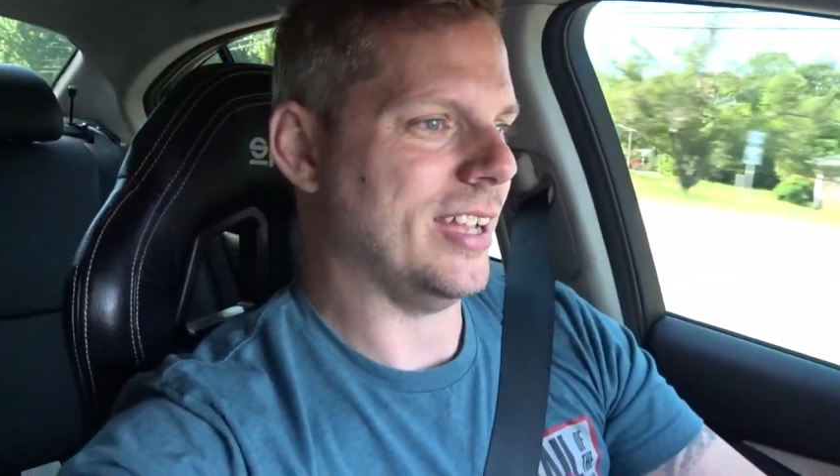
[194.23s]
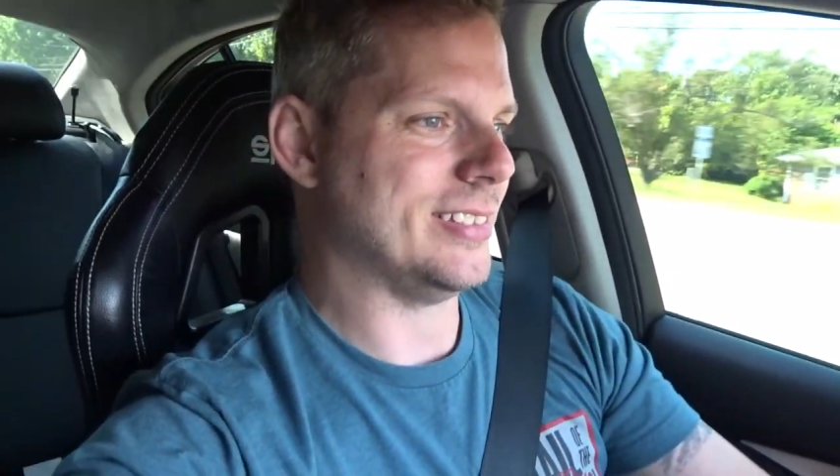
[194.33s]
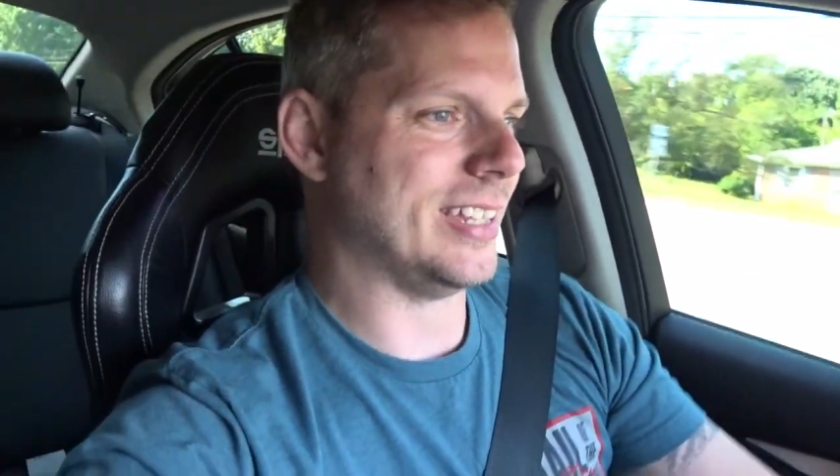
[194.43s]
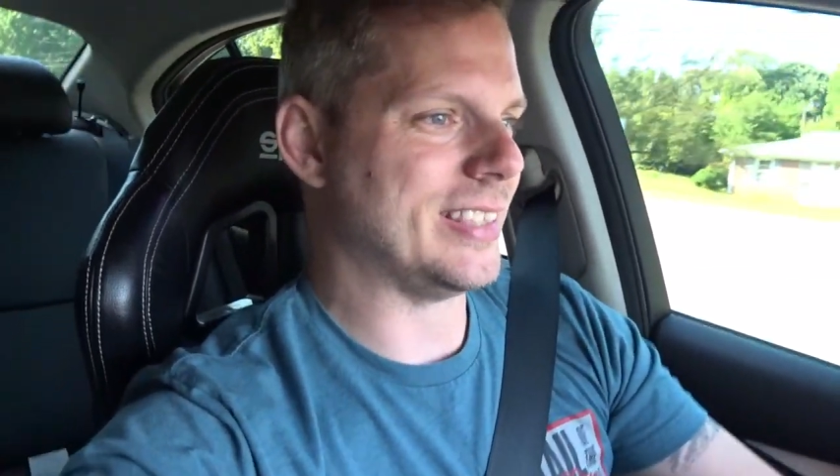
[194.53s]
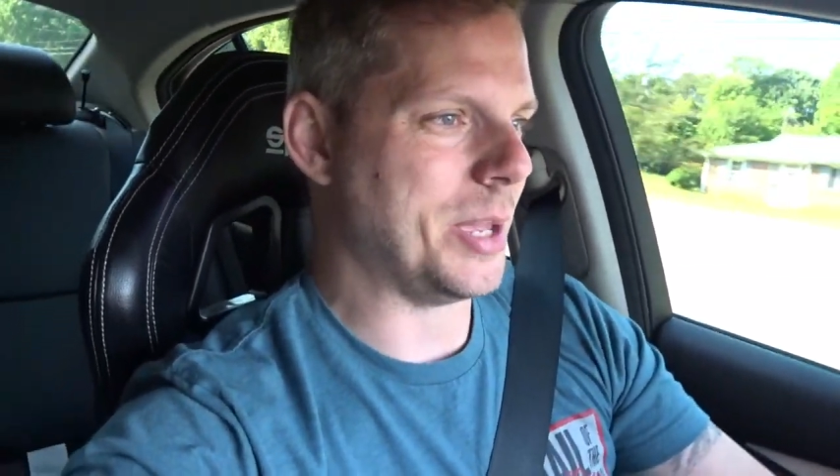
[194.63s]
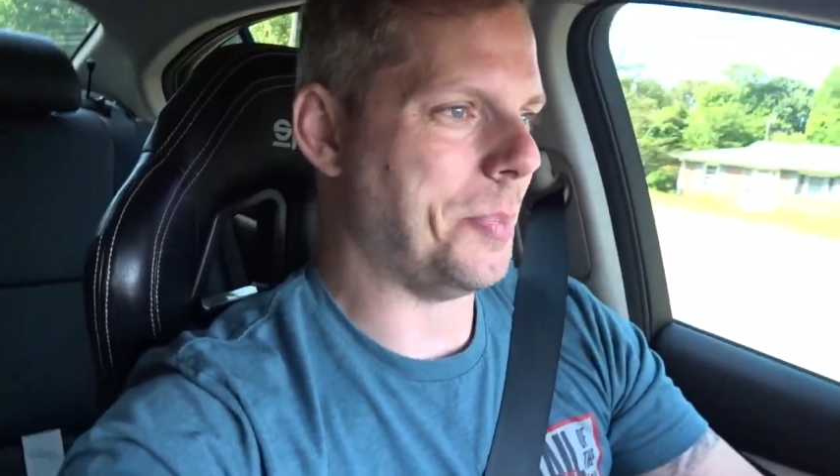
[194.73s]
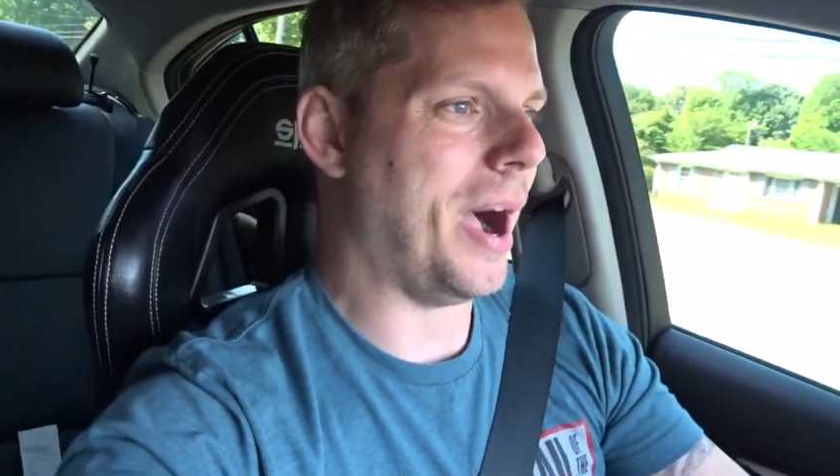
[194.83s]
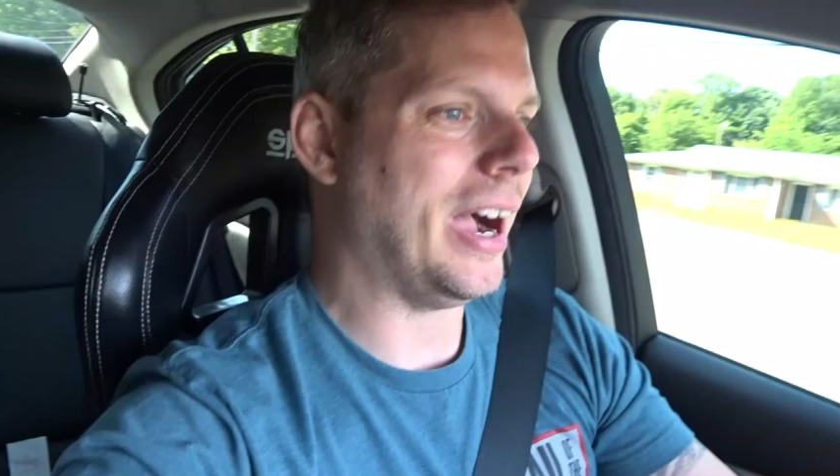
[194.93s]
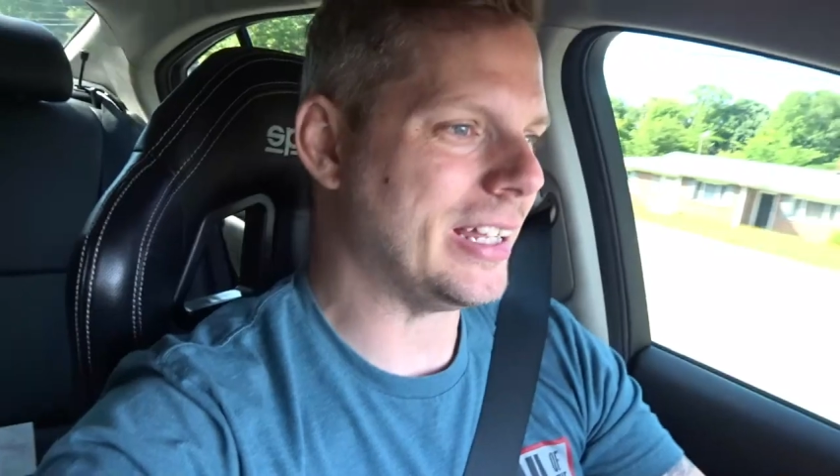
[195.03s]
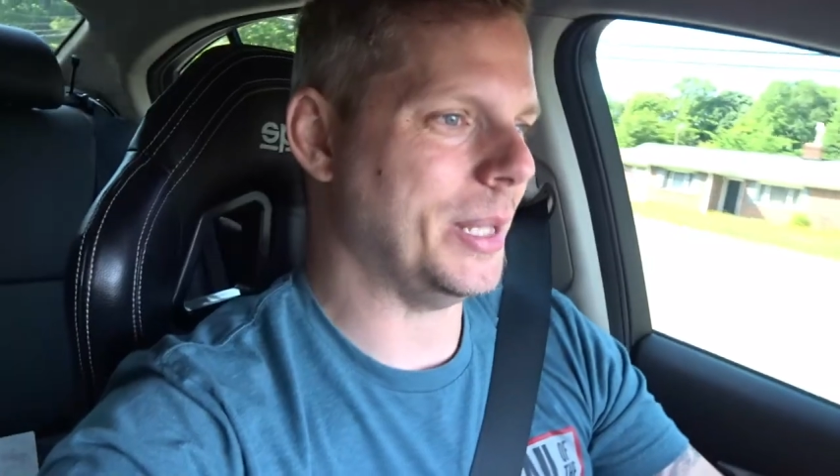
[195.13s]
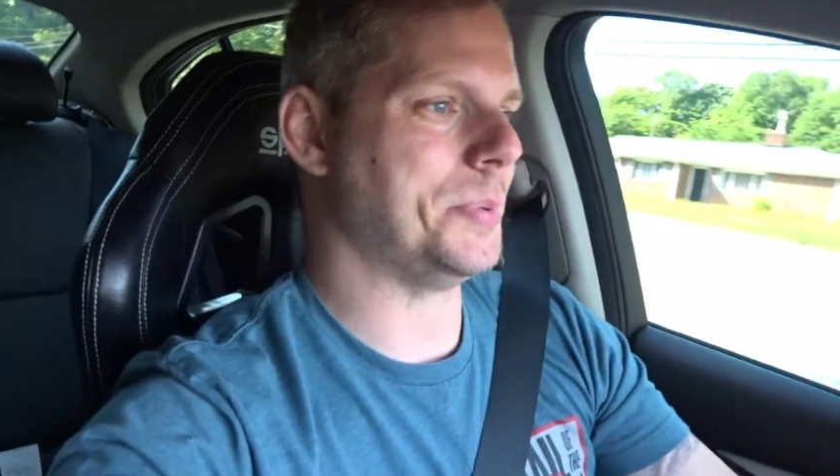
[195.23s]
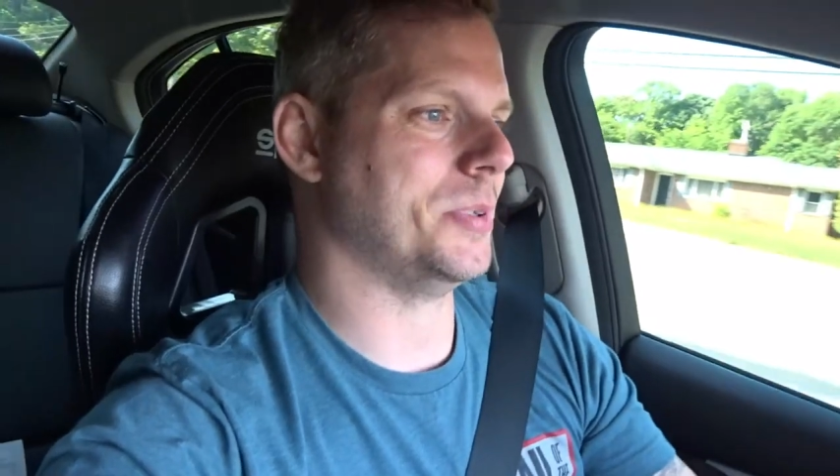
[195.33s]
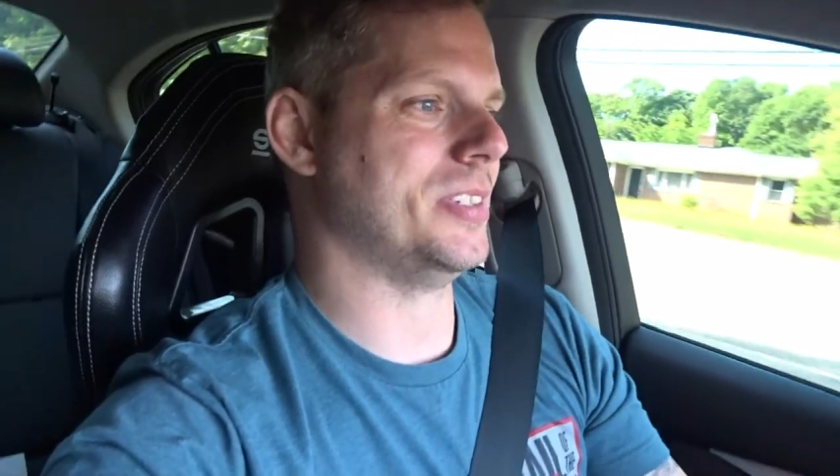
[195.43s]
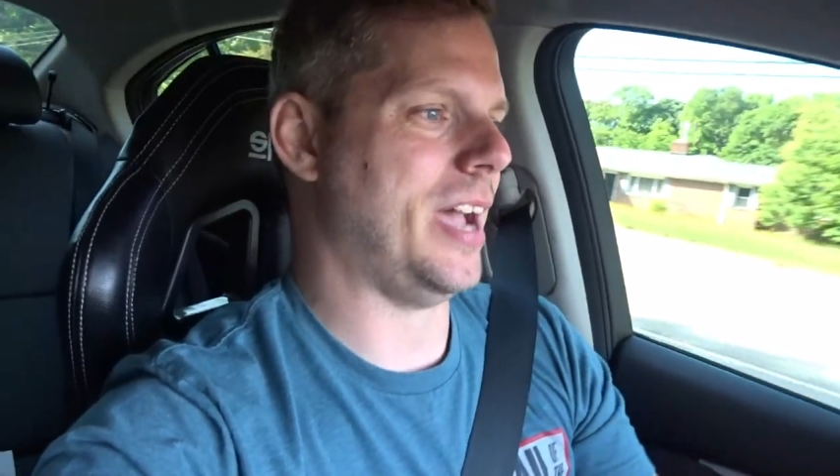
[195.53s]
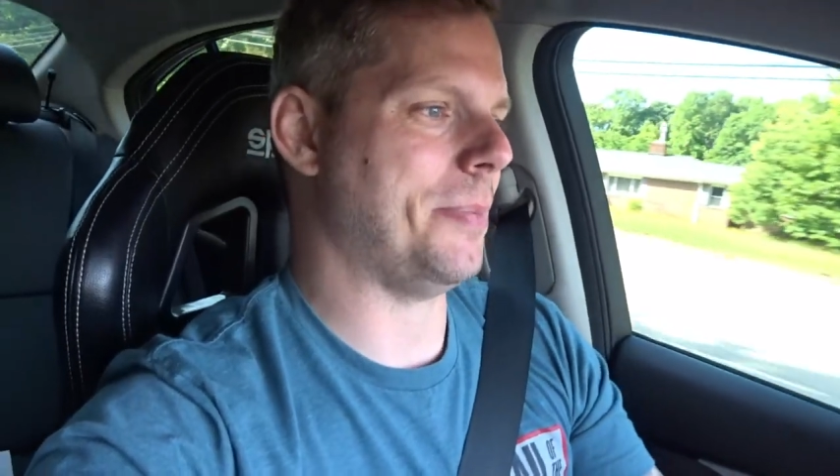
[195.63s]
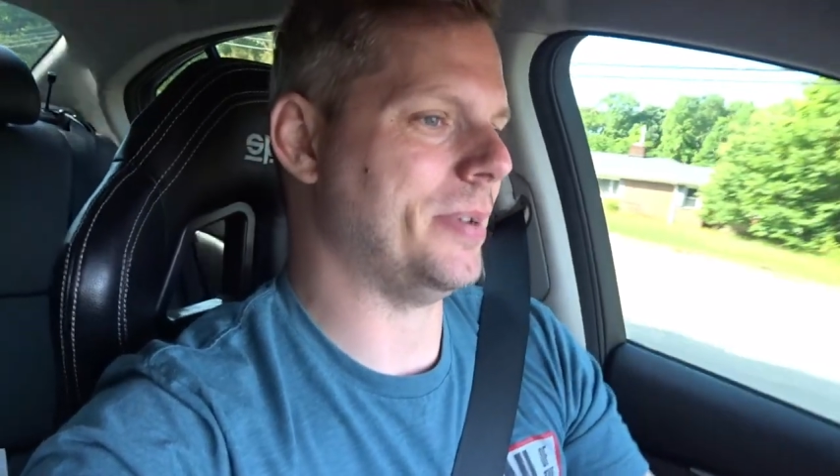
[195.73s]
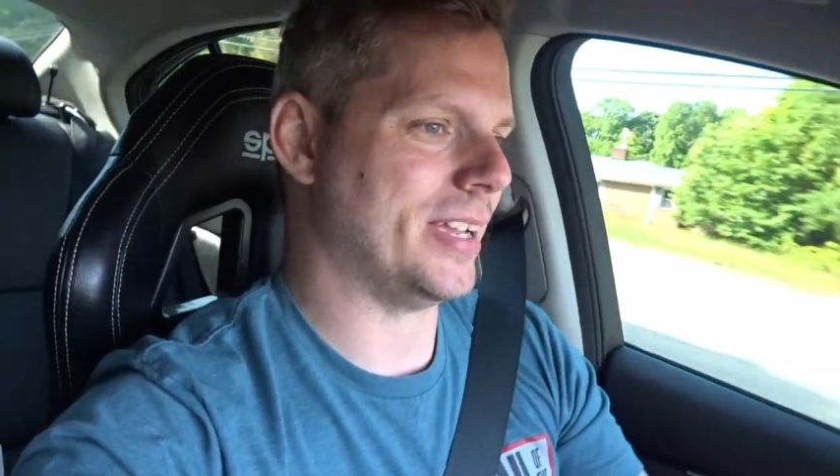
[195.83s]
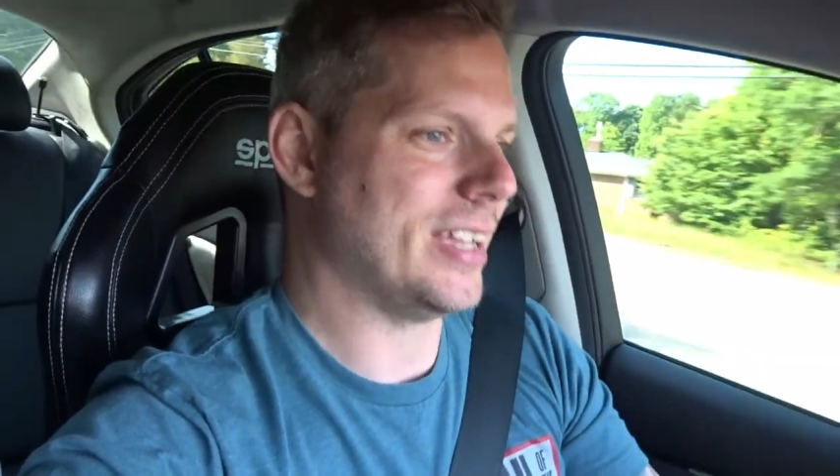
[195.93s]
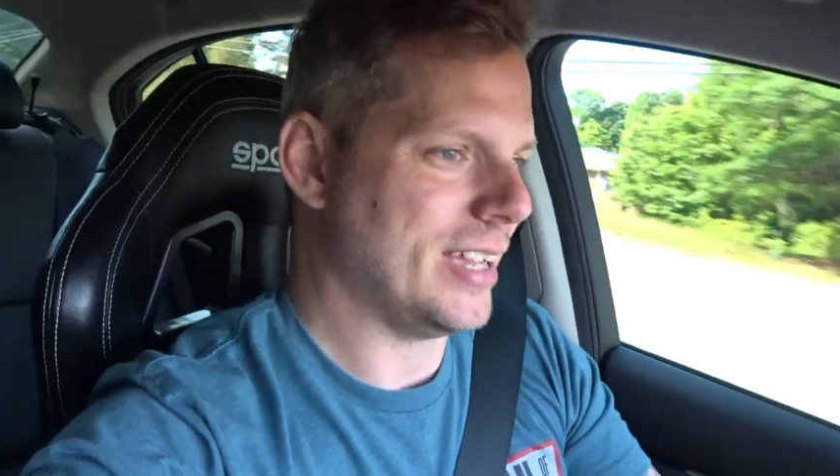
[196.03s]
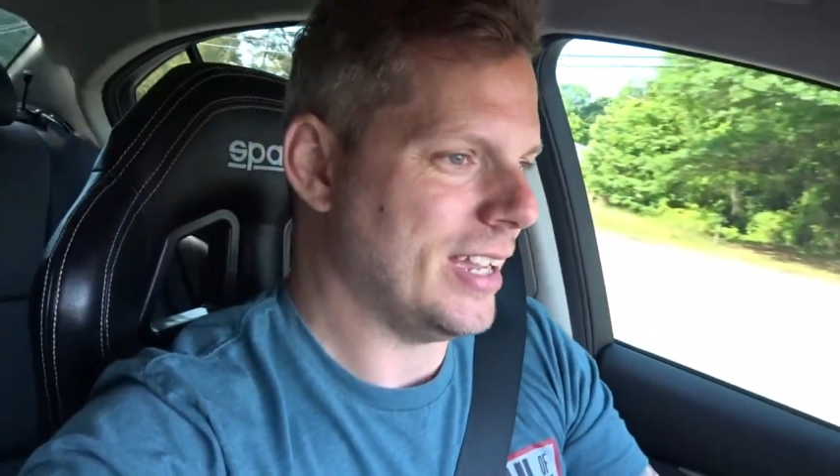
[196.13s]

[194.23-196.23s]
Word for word: It's like the apocalypse was happening.